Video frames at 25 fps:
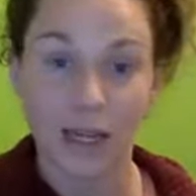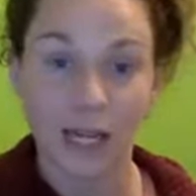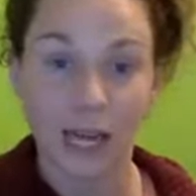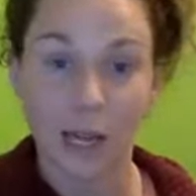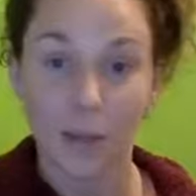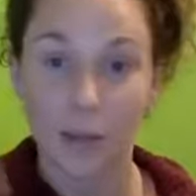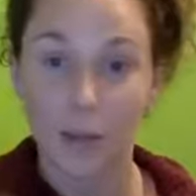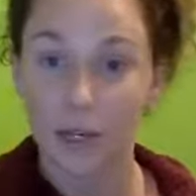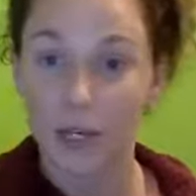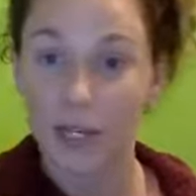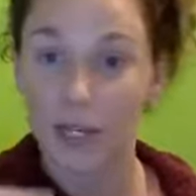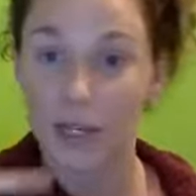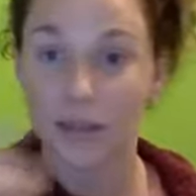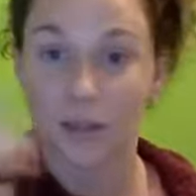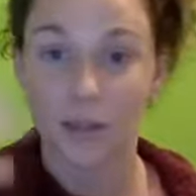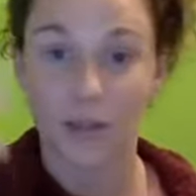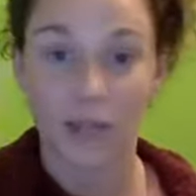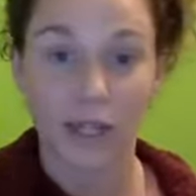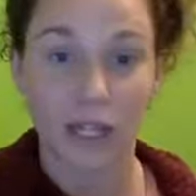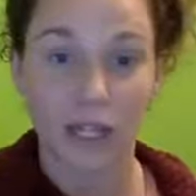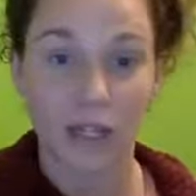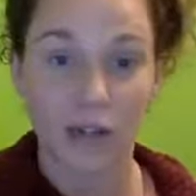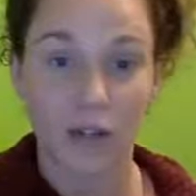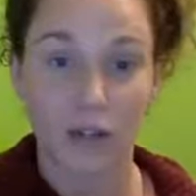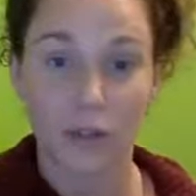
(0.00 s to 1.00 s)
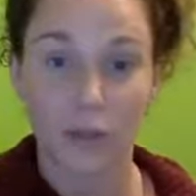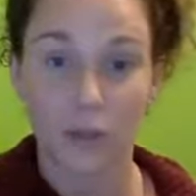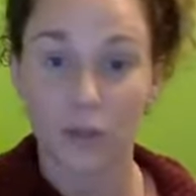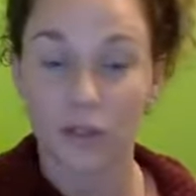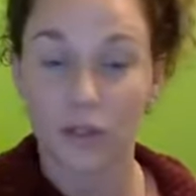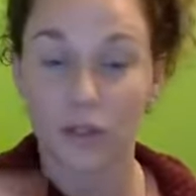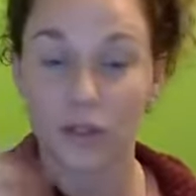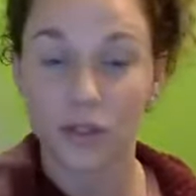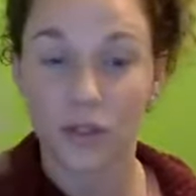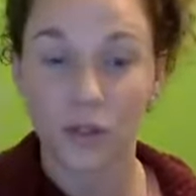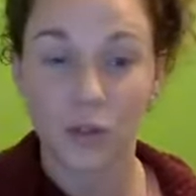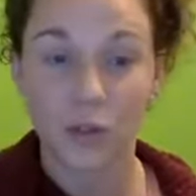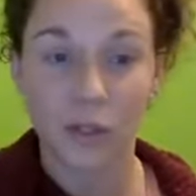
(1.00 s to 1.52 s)
Our body doesn't really know what
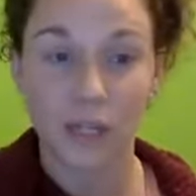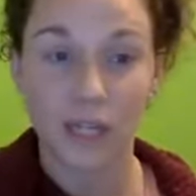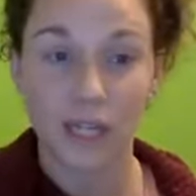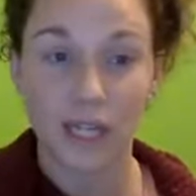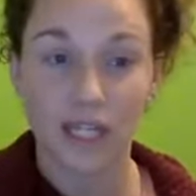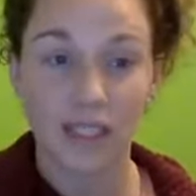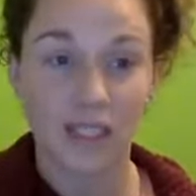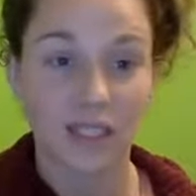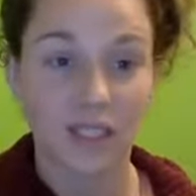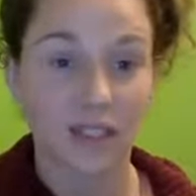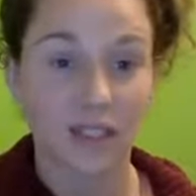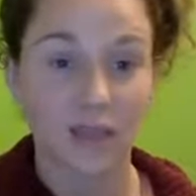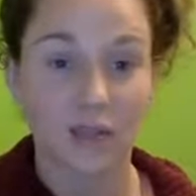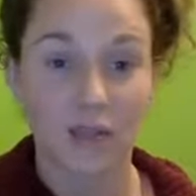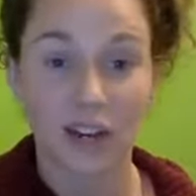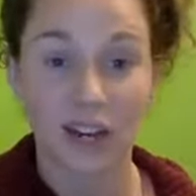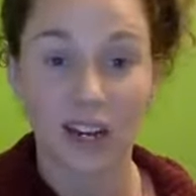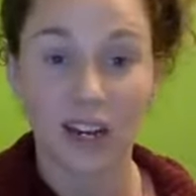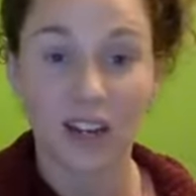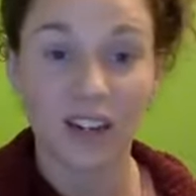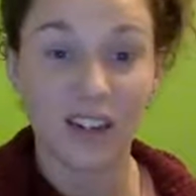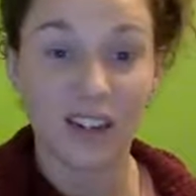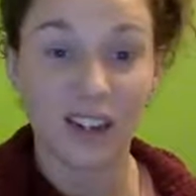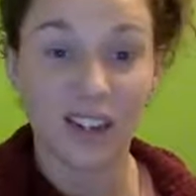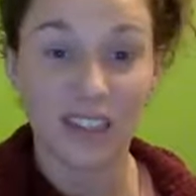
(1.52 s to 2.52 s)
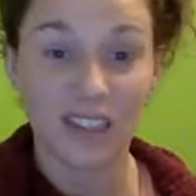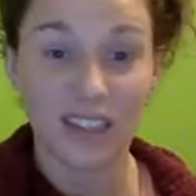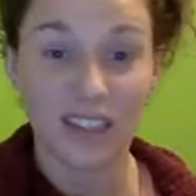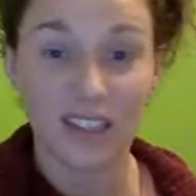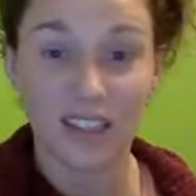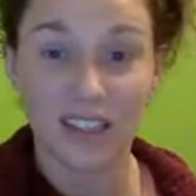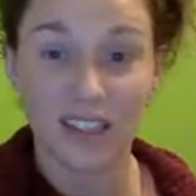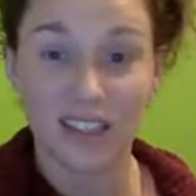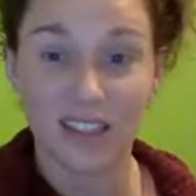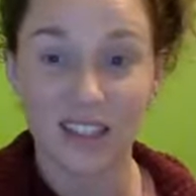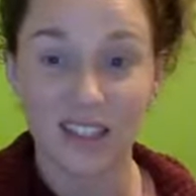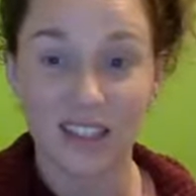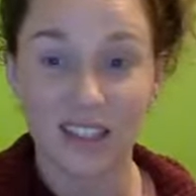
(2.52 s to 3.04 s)
to do with it. It doesn't recognize
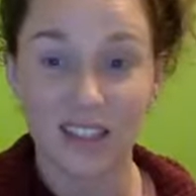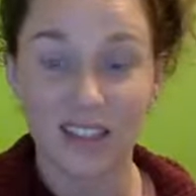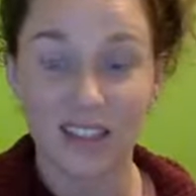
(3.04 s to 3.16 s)
it.